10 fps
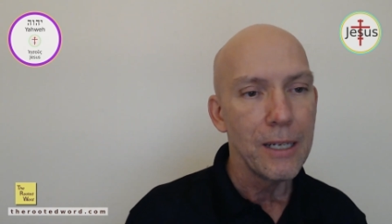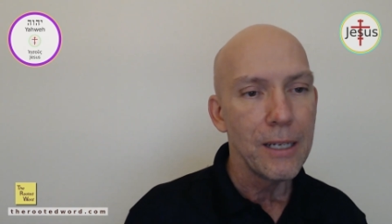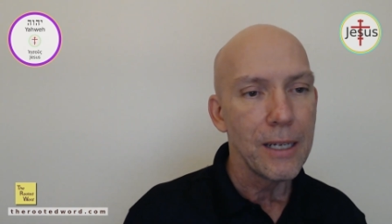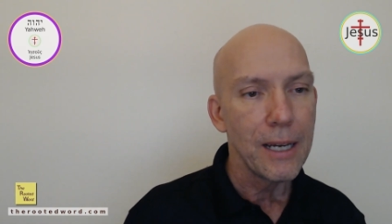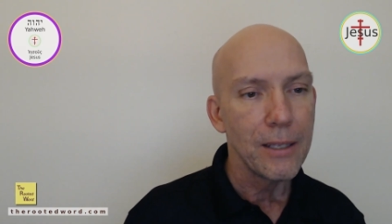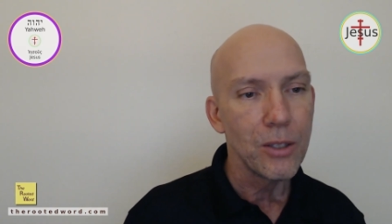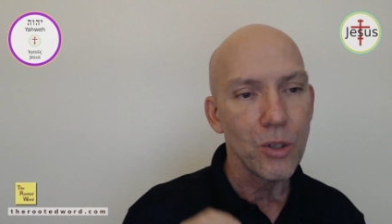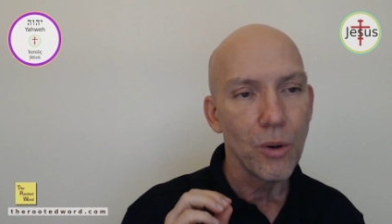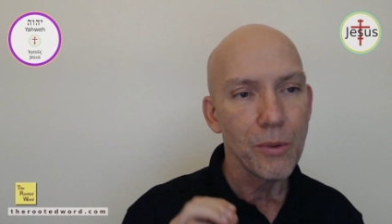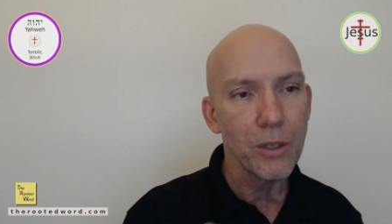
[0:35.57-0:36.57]
And
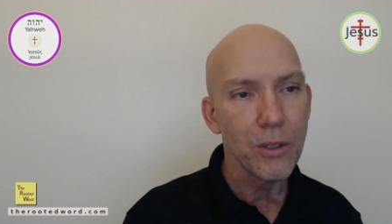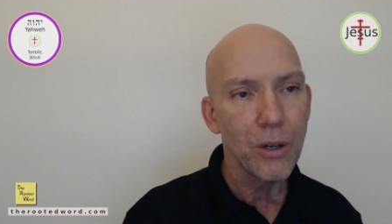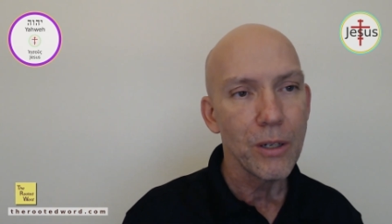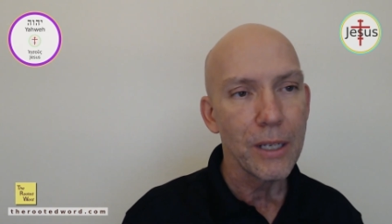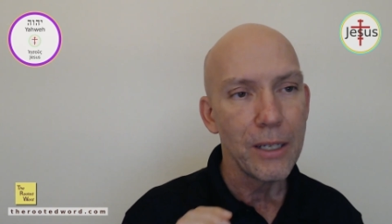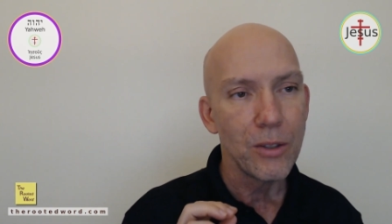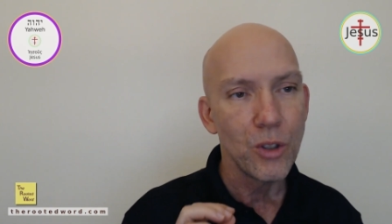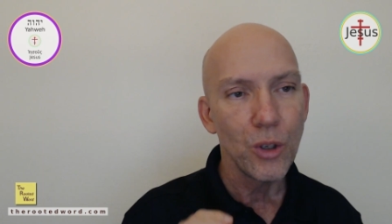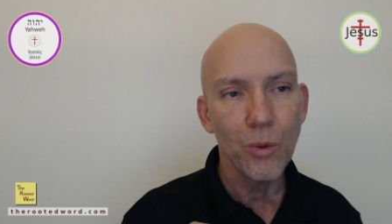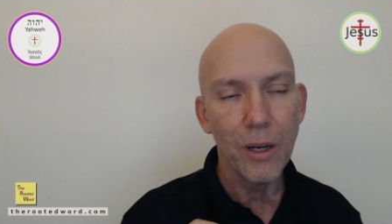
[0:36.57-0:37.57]
so I'm going to start in
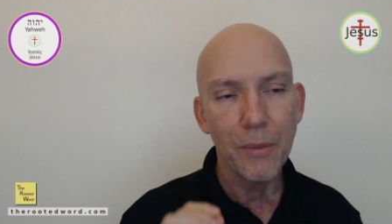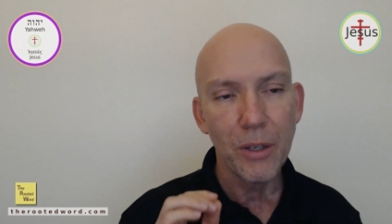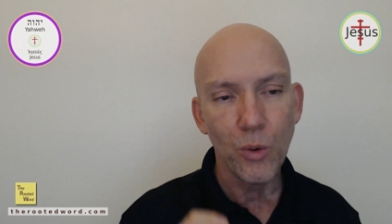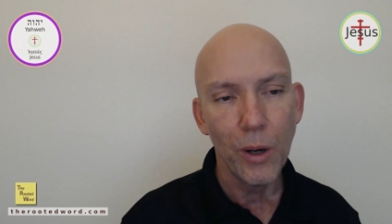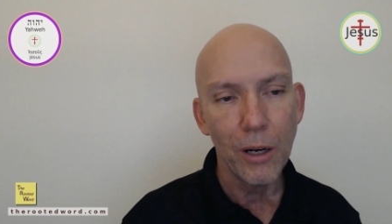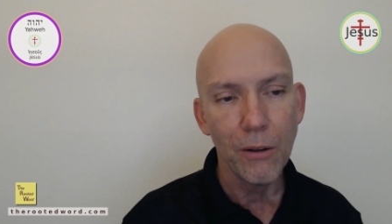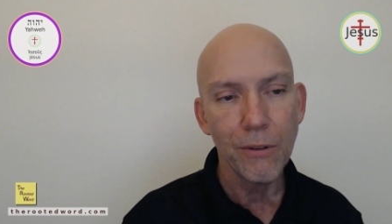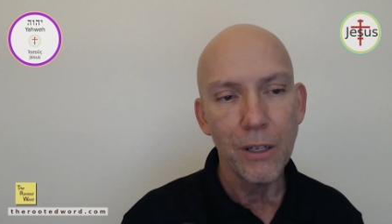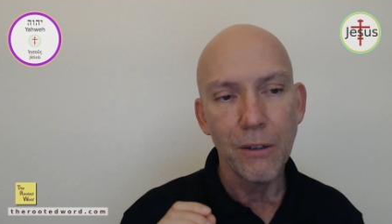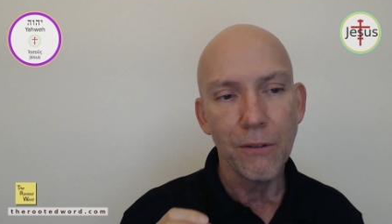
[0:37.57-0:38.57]
Deuteronomy
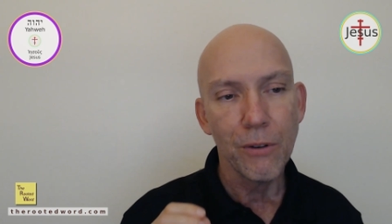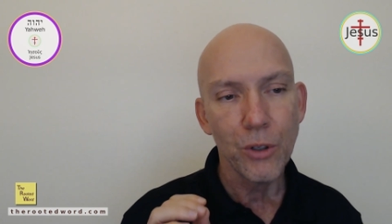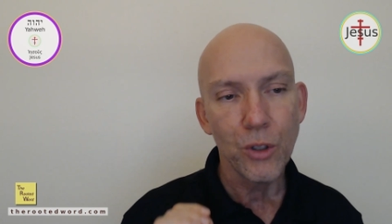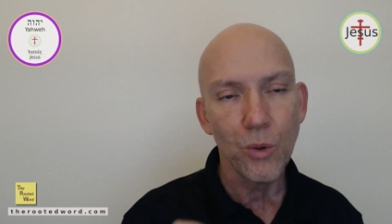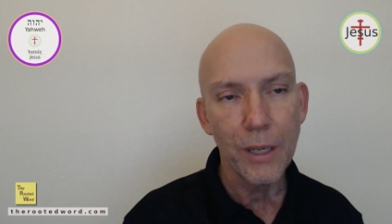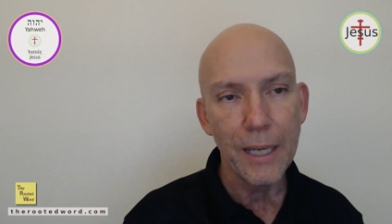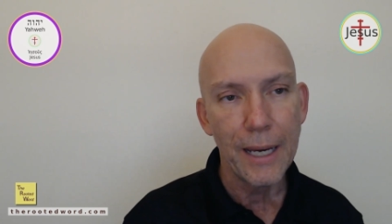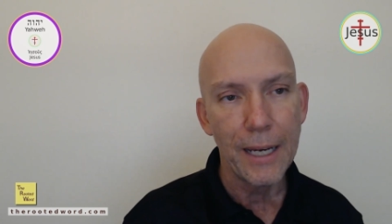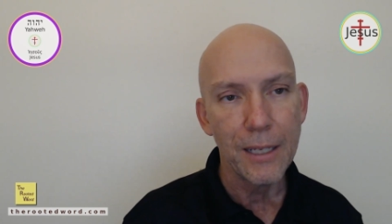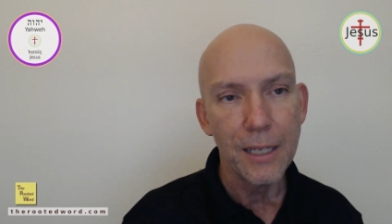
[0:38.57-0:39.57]
twelve, verse
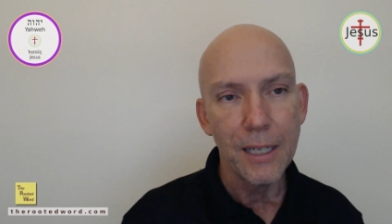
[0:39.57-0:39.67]
twenty-eight,